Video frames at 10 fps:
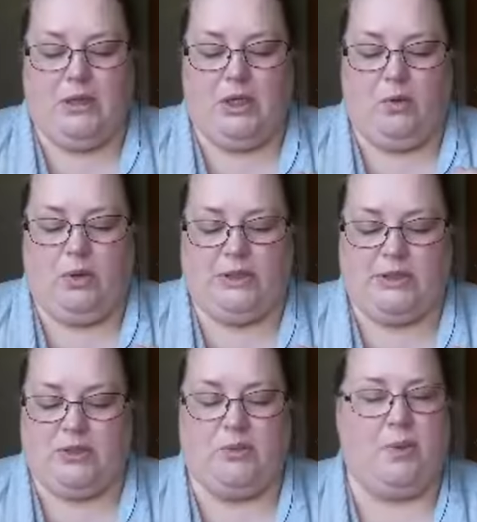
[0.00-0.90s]

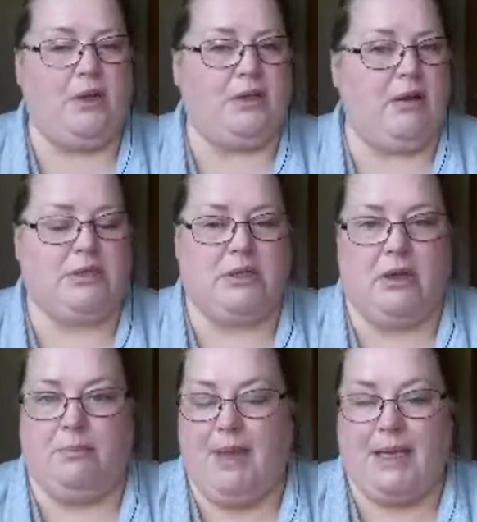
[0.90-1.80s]
there's another blog there on
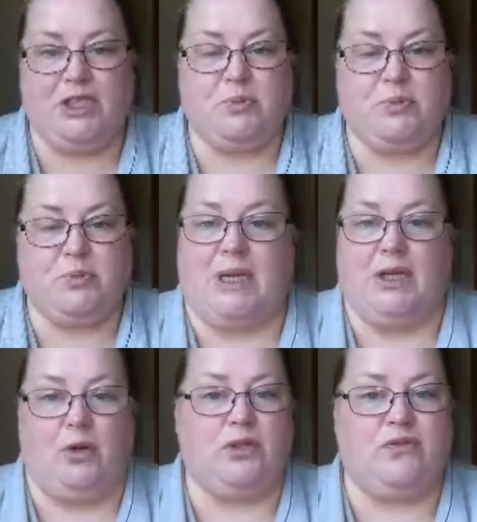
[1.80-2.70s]
time management, and
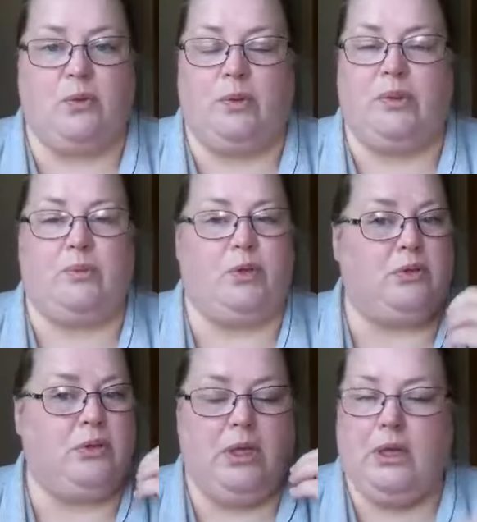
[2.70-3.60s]
I know it's for women,
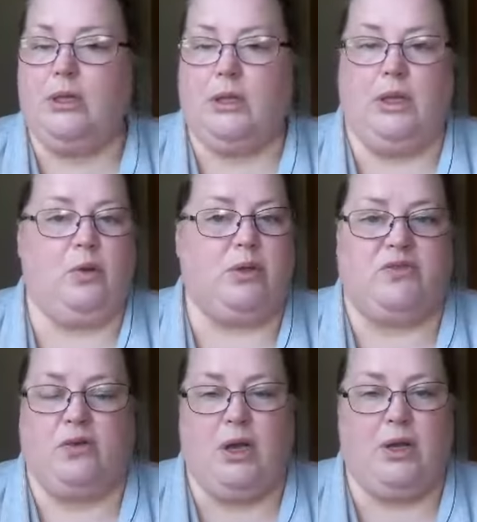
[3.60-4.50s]
but
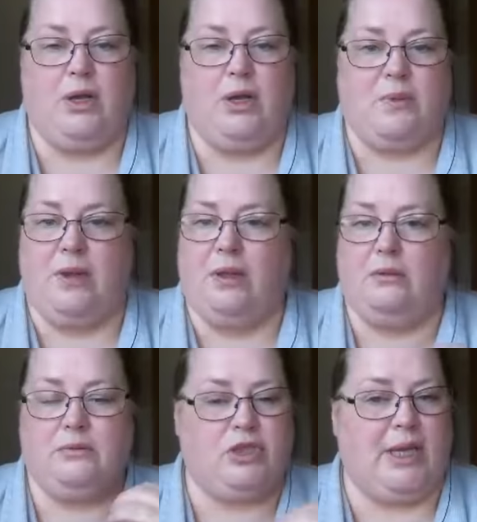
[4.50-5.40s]
it's for guys as
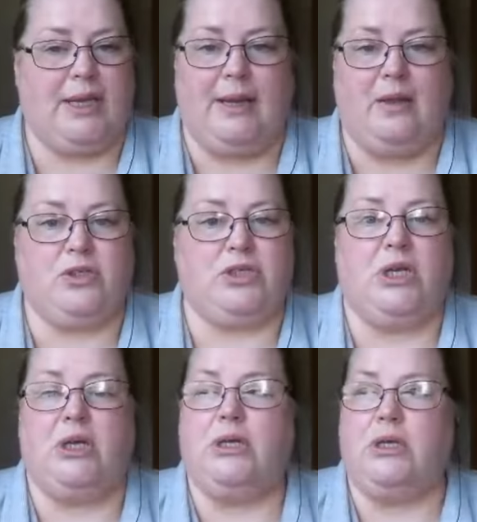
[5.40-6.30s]
well. Check it out.
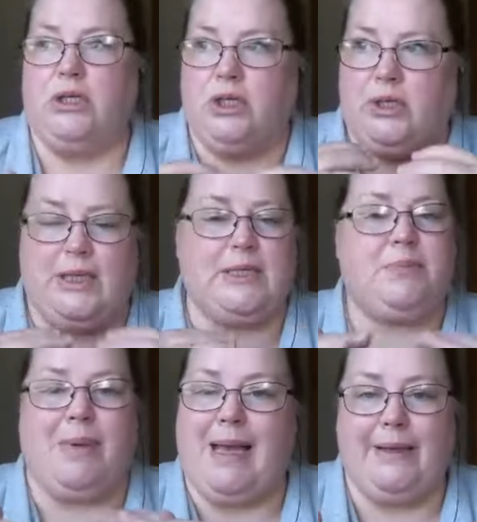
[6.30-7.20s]
You need
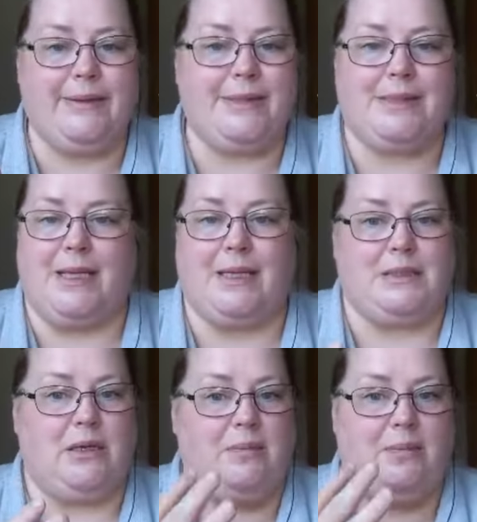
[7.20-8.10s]
to balance
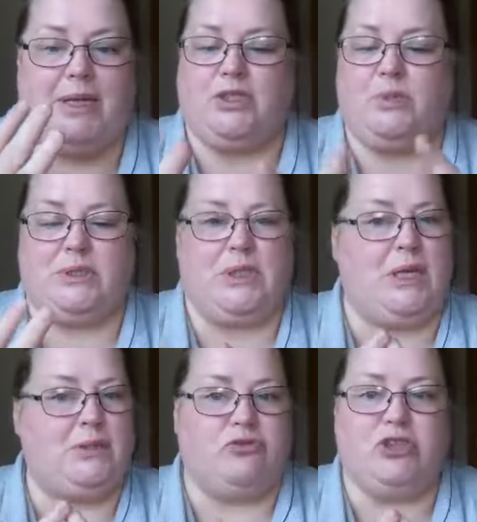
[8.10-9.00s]
that time management
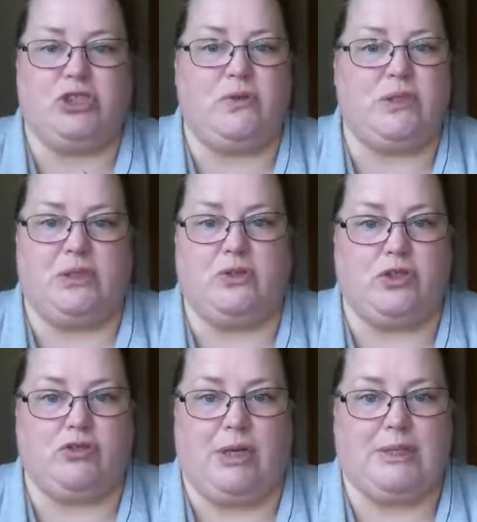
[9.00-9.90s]
and reducing your
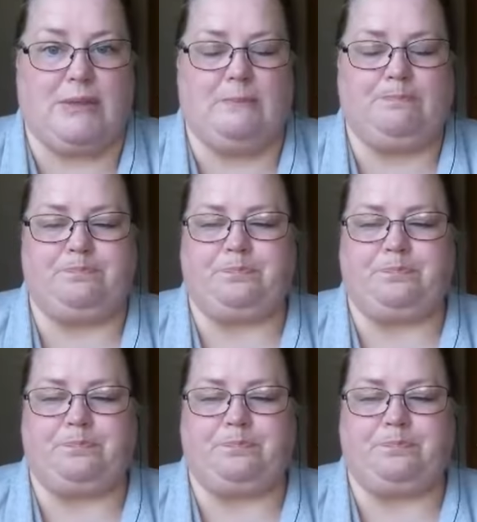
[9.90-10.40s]
stress.